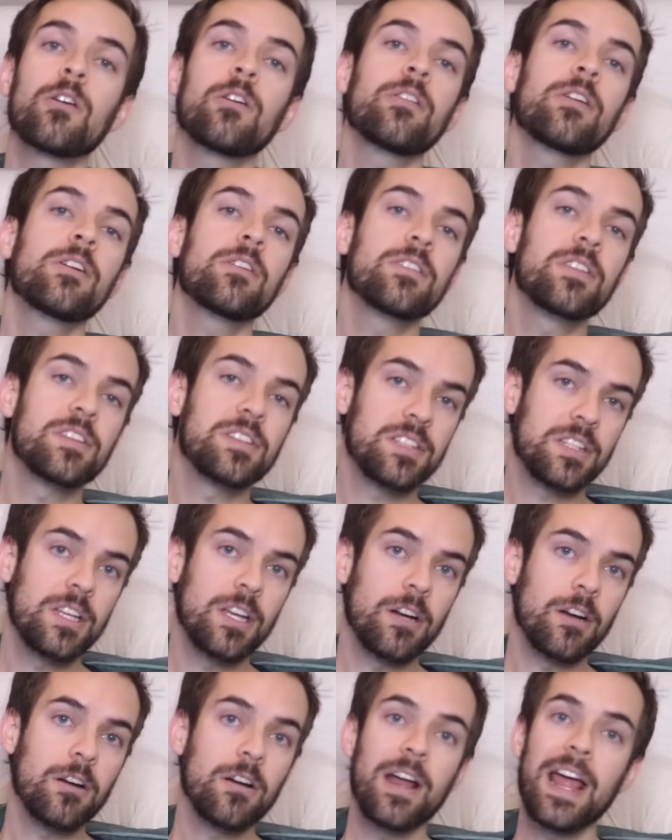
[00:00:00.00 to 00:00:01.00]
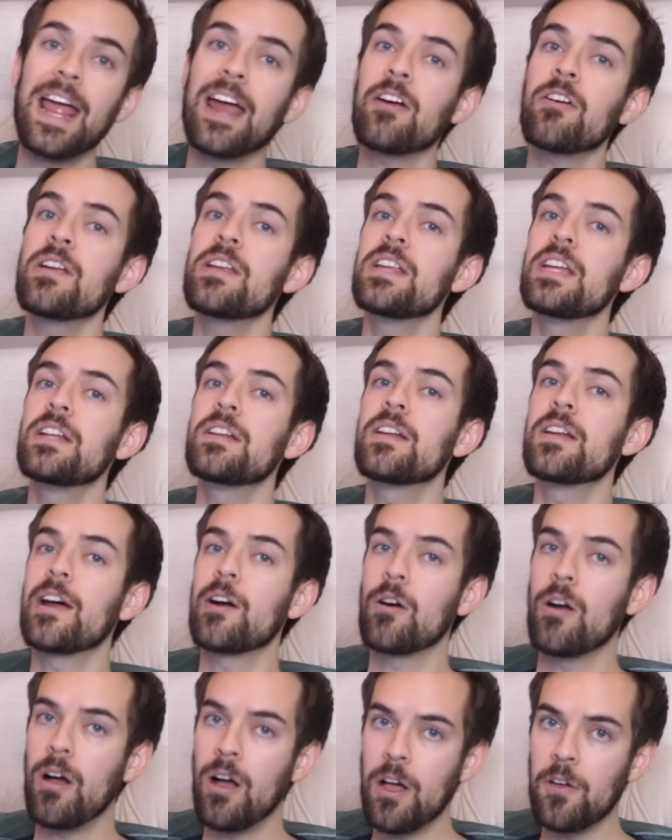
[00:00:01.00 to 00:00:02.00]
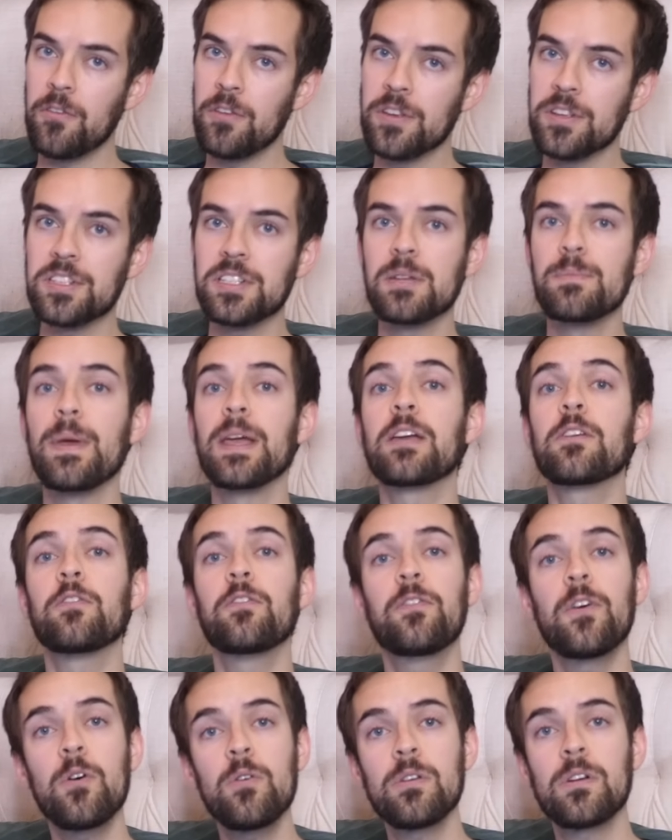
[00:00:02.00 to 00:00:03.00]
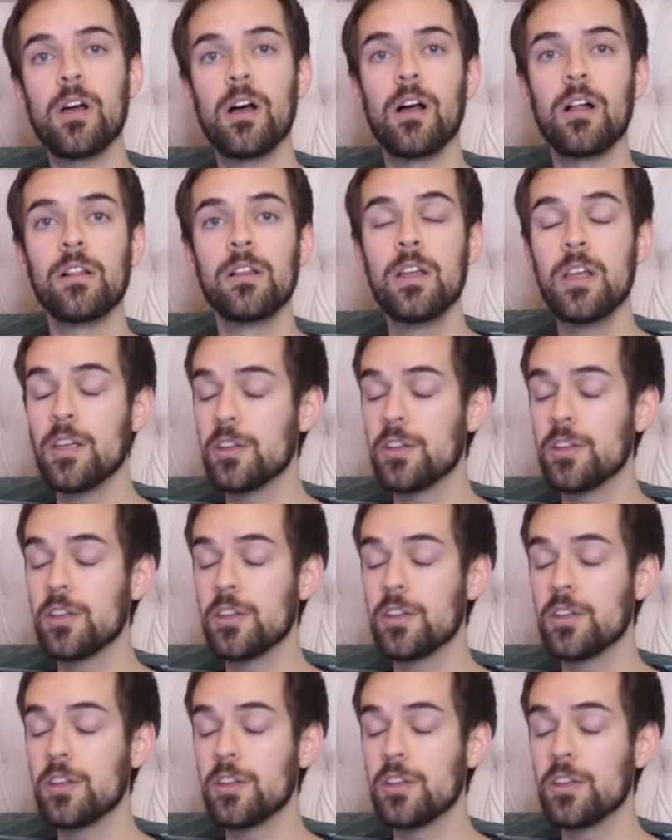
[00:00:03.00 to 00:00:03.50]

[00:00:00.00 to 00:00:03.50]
Earlier this year, Aaron needed our office to make a phone call,